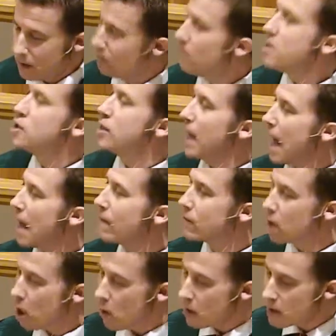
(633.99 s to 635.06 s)
what you have
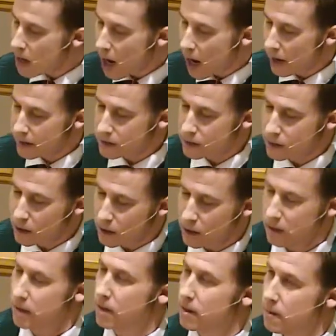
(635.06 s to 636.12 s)
going on is
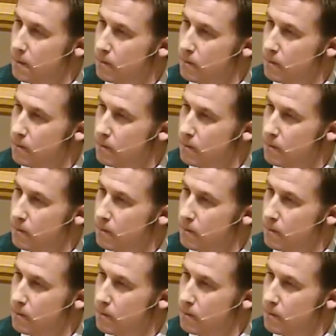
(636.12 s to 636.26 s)
good,